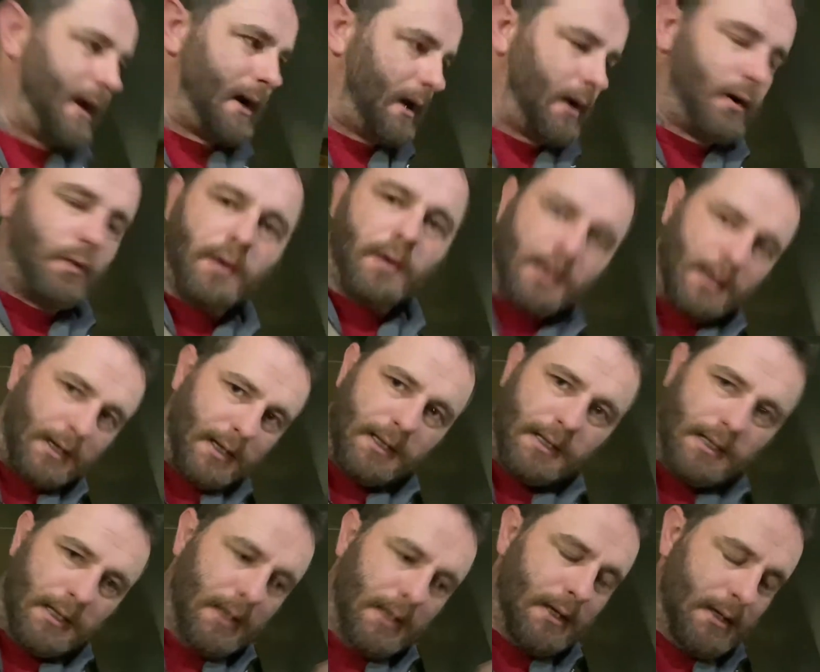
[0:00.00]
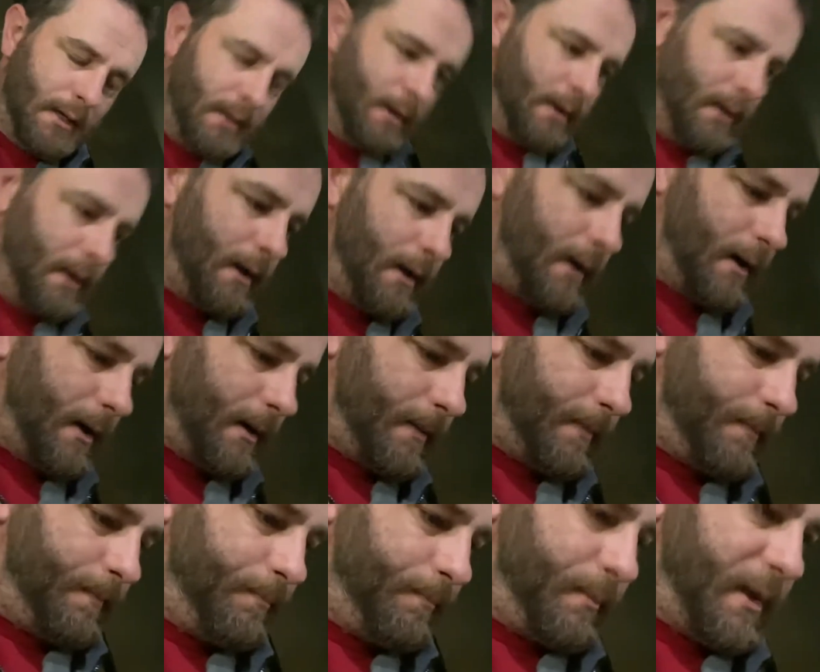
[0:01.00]
I don't want any
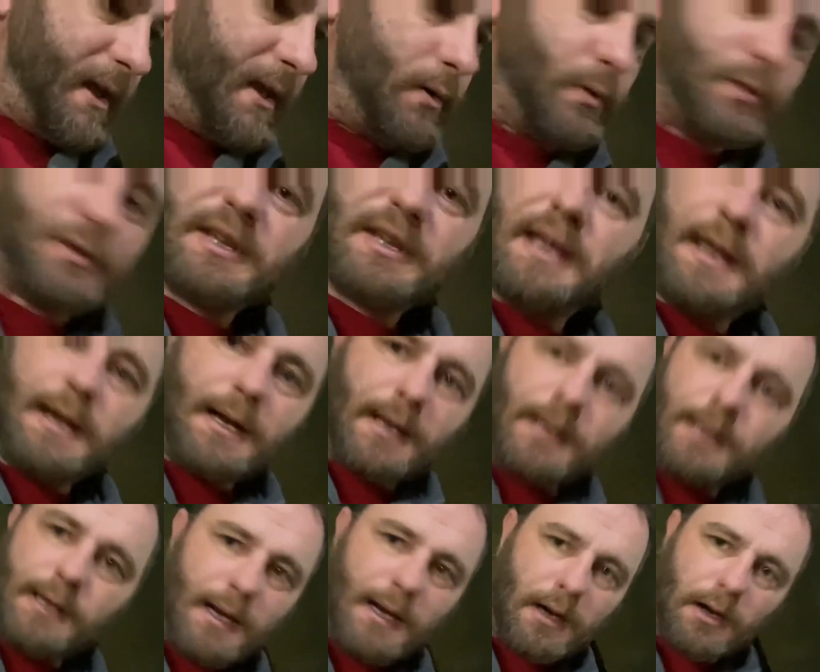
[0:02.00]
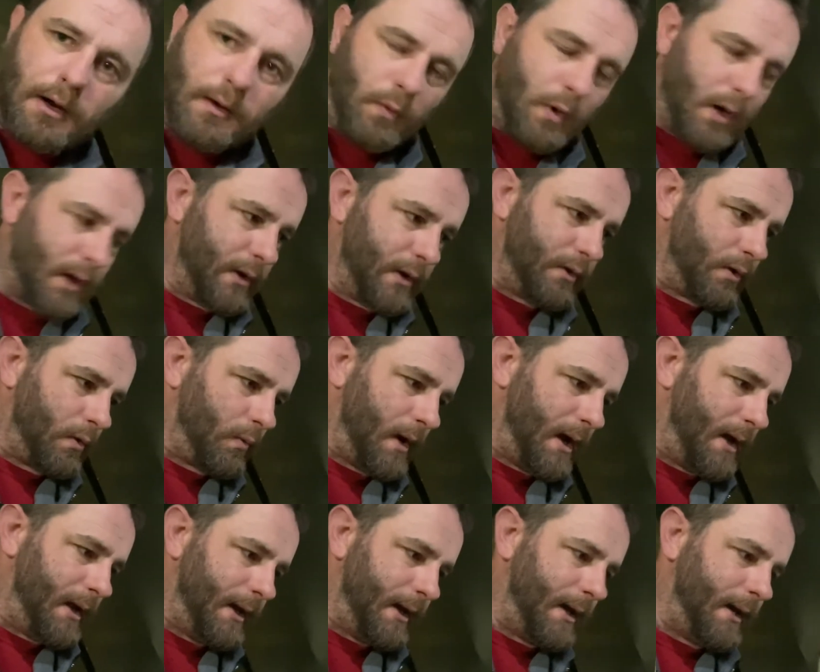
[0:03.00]
beetles getting in there, working their
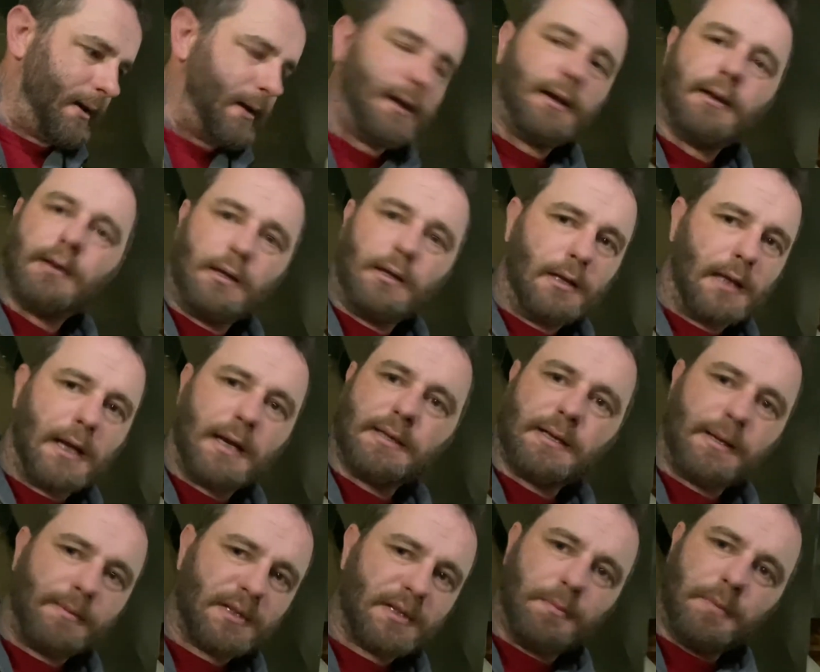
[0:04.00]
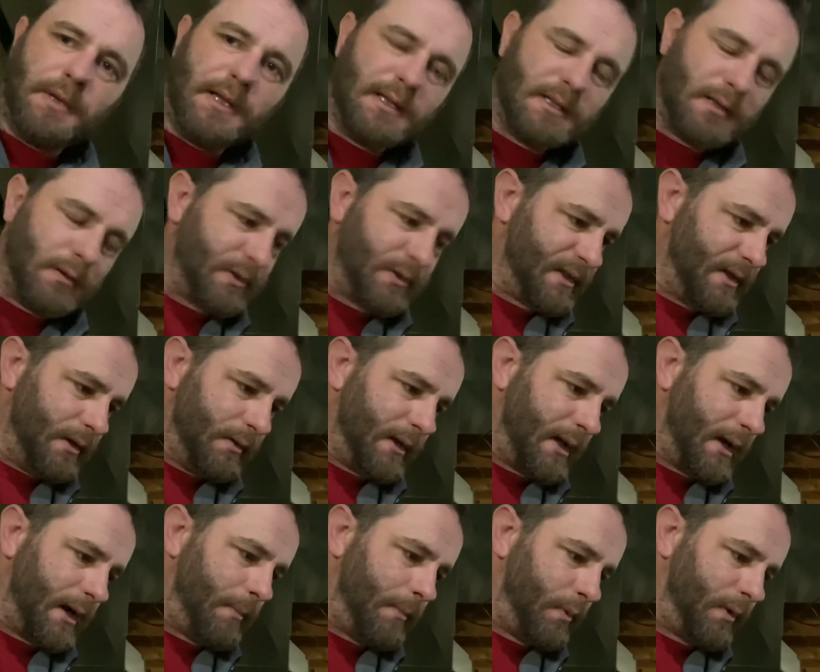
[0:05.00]
way in, and a lot of times the bees will seal
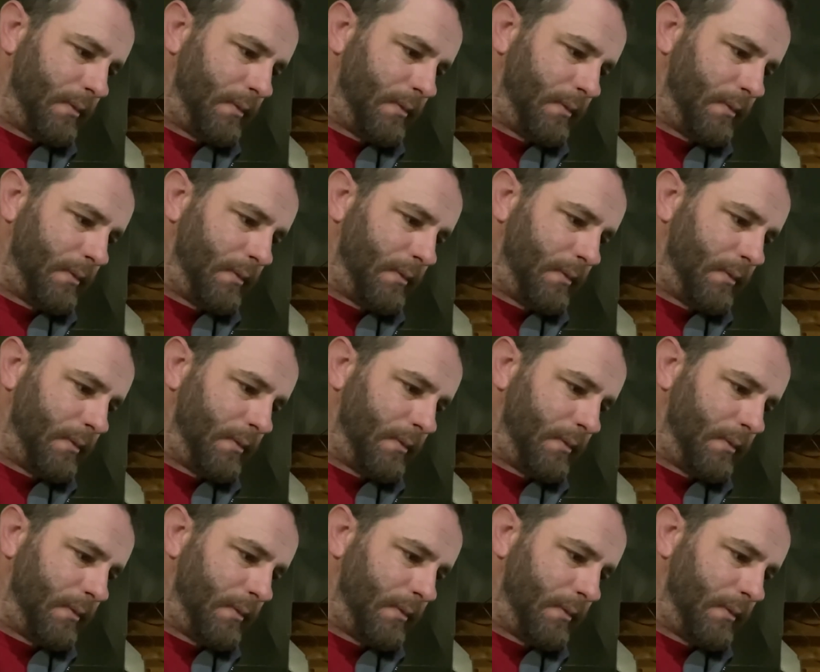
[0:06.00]
that up with